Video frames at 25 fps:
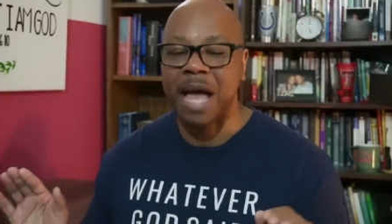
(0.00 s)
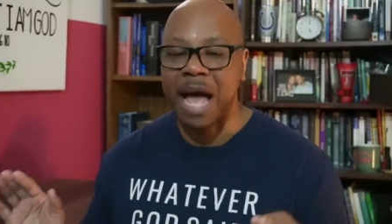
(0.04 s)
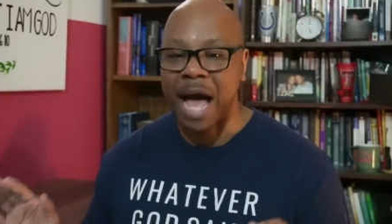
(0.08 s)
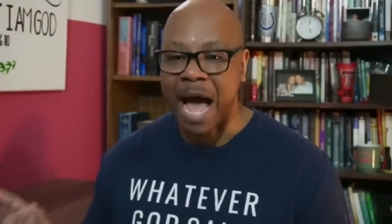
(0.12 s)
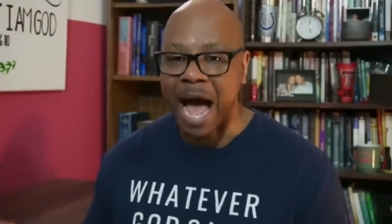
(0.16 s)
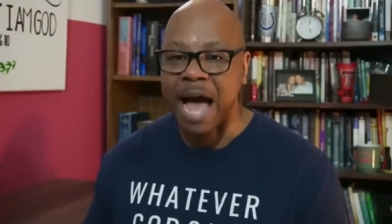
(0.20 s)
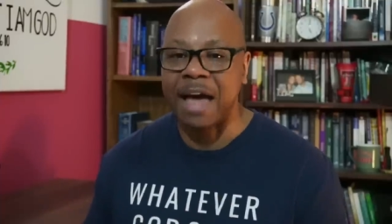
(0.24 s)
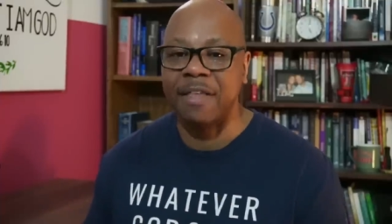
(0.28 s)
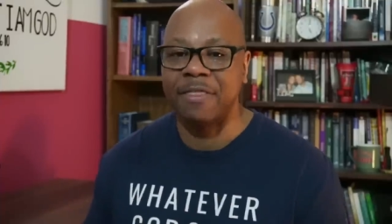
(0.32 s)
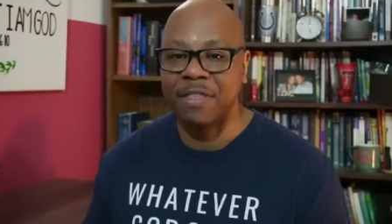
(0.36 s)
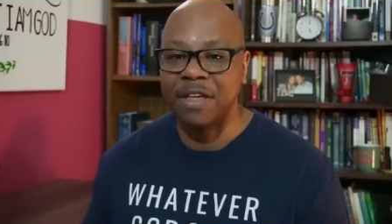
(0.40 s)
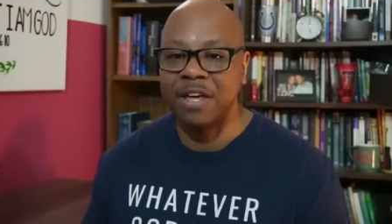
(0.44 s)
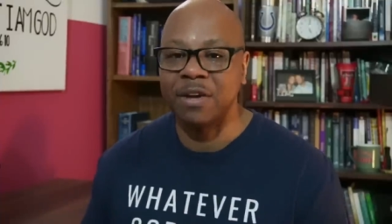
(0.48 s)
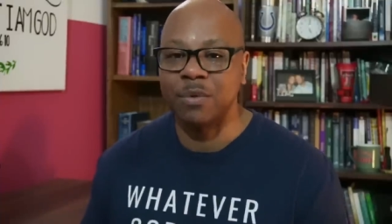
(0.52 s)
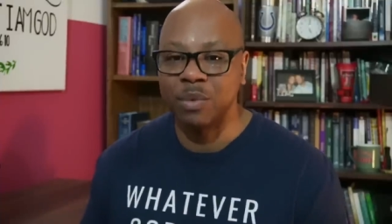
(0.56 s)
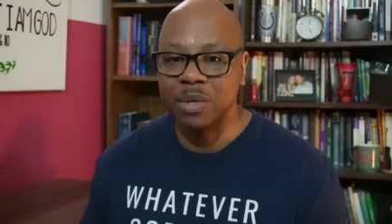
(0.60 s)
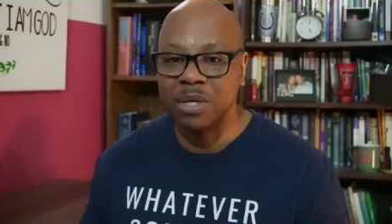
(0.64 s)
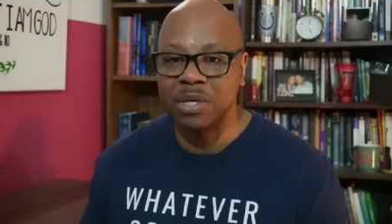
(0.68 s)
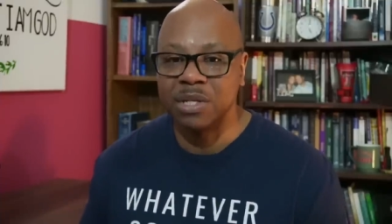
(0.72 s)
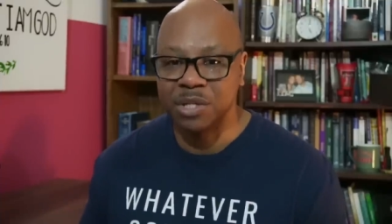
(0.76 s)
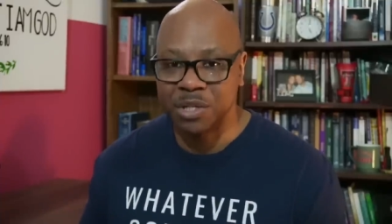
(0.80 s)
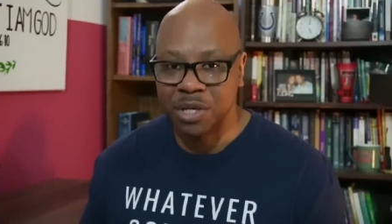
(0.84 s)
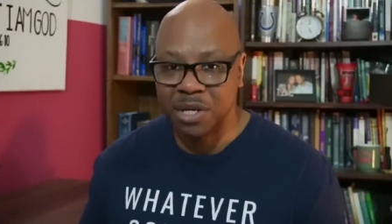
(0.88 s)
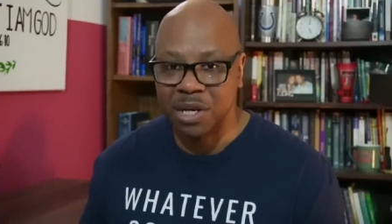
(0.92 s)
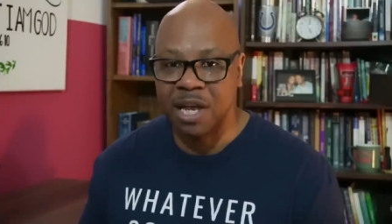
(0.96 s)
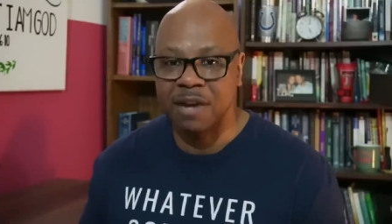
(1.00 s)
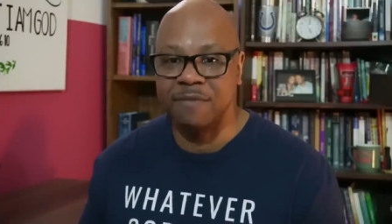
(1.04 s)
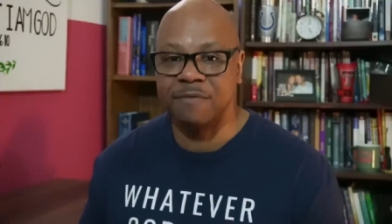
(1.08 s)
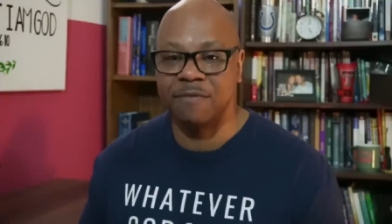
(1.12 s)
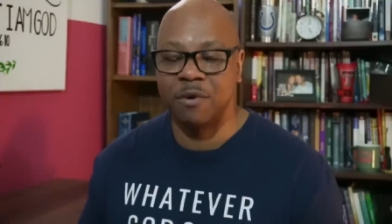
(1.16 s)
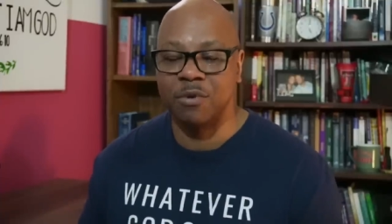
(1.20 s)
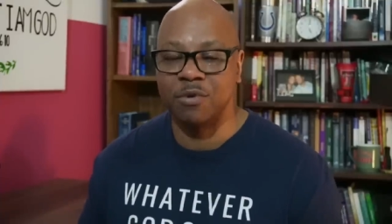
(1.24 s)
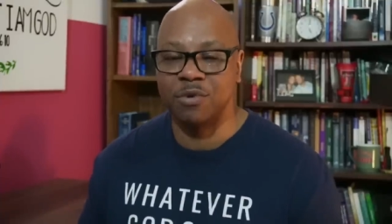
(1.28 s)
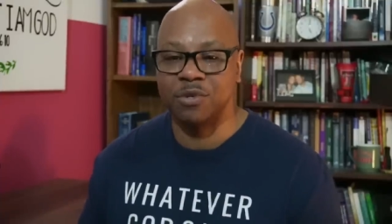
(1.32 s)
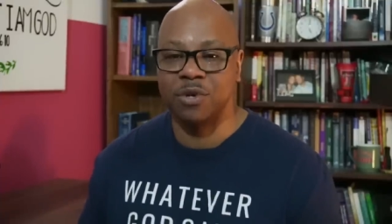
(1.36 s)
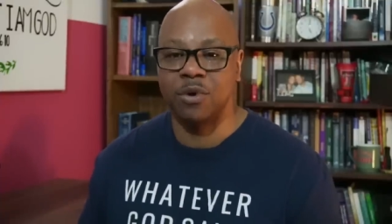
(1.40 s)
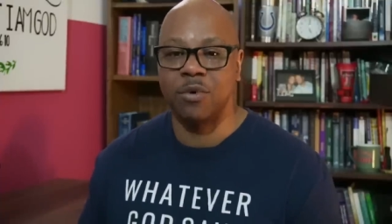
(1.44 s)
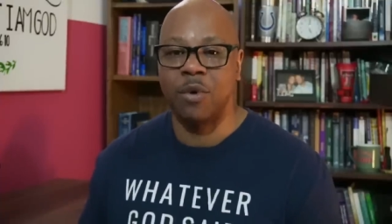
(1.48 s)
I think we should let
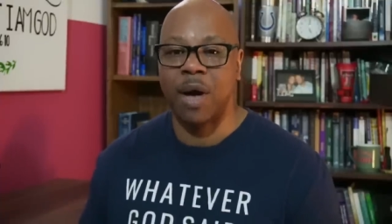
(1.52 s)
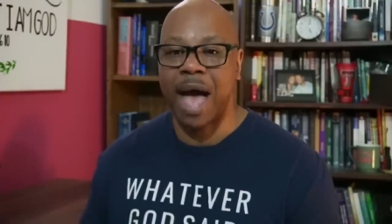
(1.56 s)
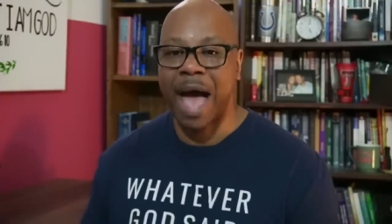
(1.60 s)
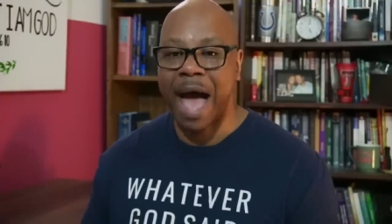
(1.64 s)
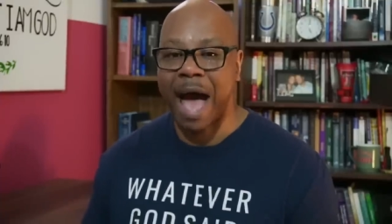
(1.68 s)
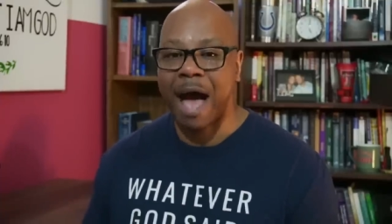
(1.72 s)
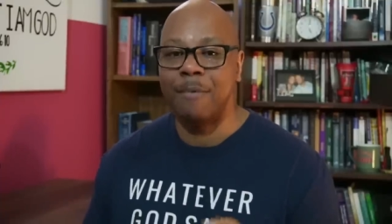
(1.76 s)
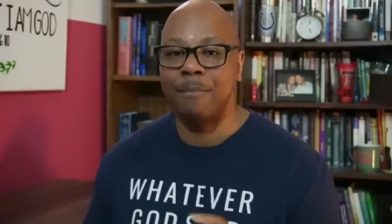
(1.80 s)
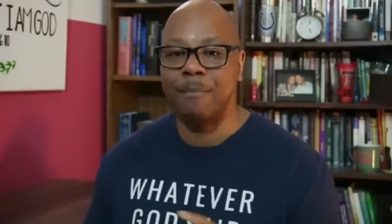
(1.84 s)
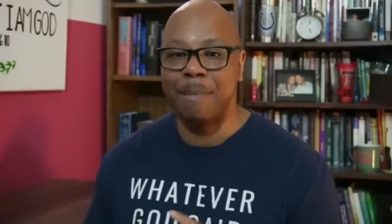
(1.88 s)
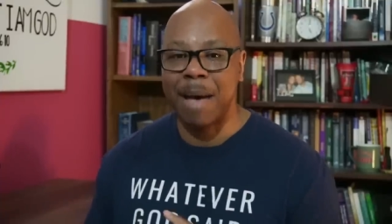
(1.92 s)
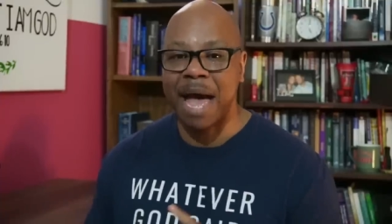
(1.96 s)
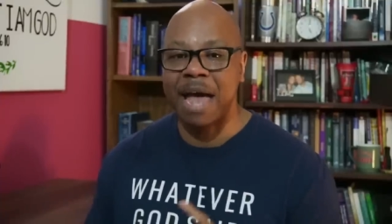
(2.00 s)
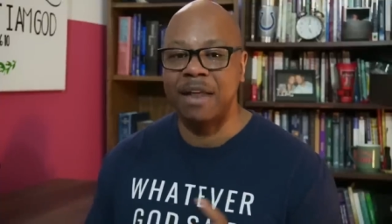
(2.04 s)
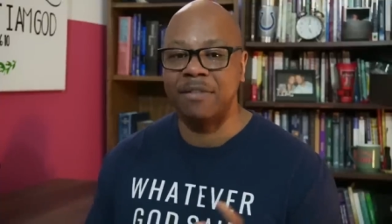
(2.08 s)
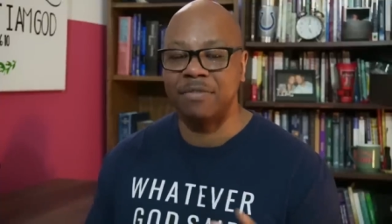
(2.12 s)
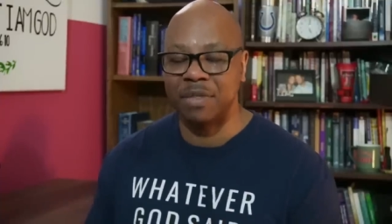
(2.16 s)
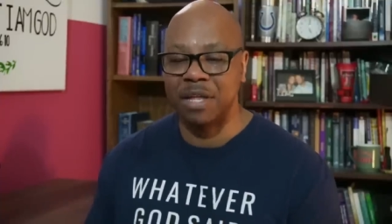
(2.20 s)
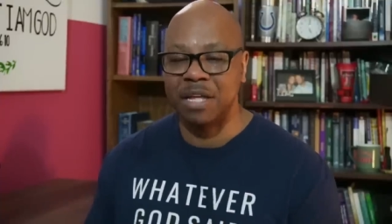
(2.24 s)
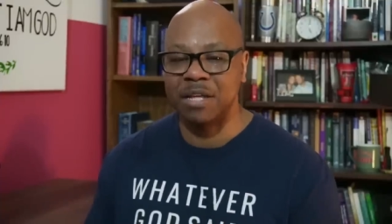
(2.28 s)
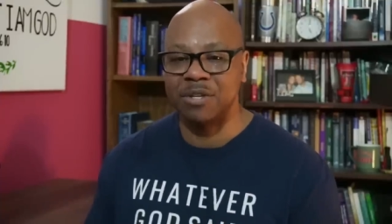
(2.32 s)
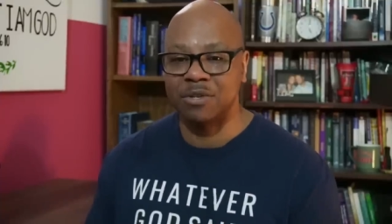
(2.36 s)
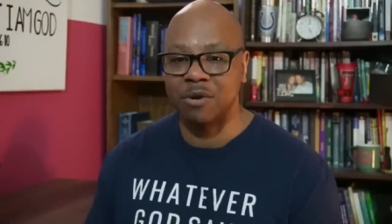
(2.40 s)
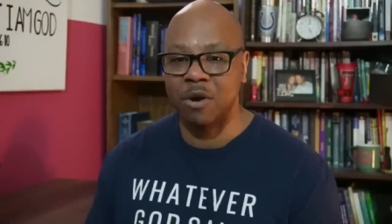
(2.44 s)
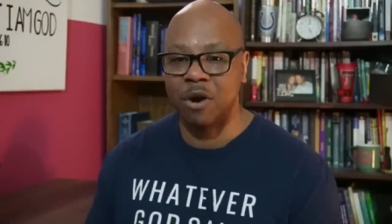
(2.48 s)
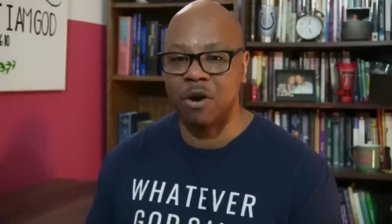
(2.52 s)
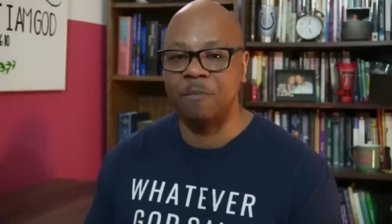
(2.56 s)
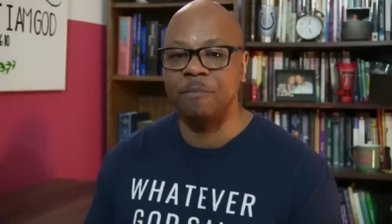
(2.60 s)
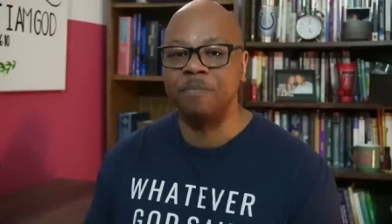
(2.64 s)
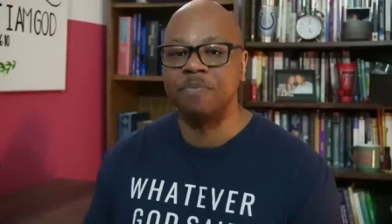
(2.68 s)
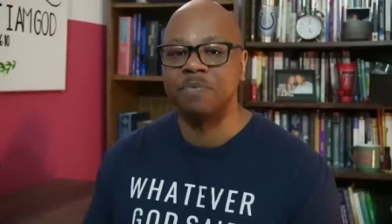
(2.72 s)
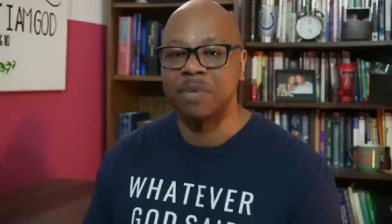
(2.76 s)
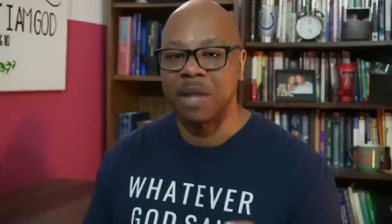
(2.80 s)
folks know how bad things are.